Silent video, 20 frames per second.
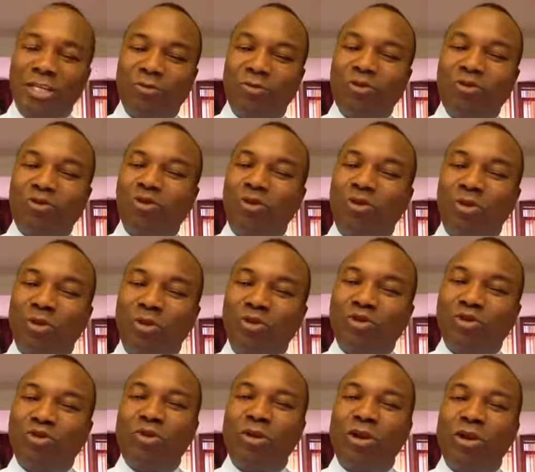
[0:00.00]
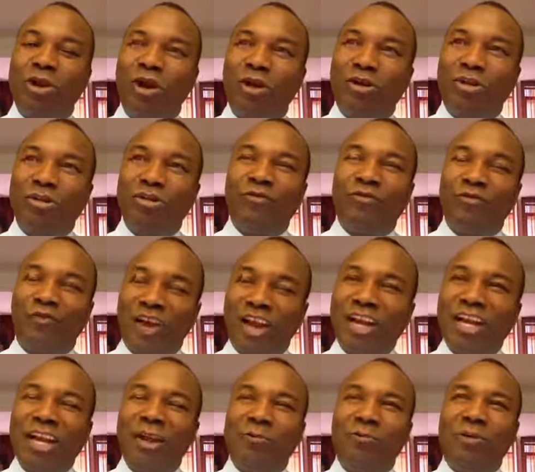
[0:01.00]
He was so close to God,
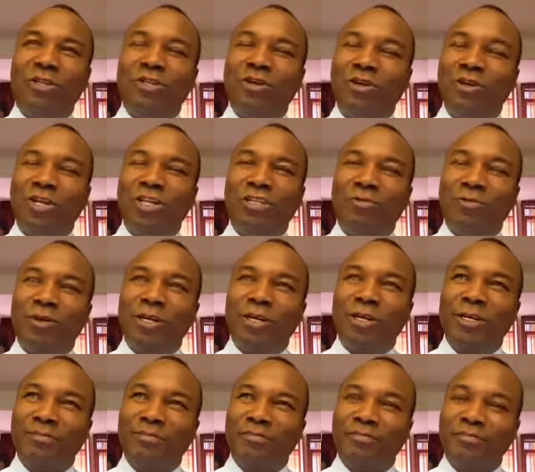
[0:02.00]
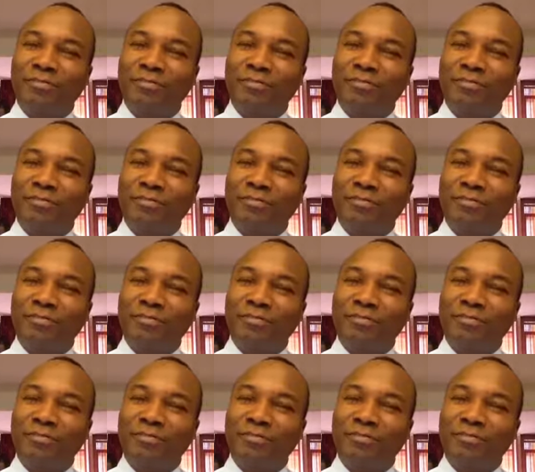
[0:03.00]
friendly with the Holy Spirit.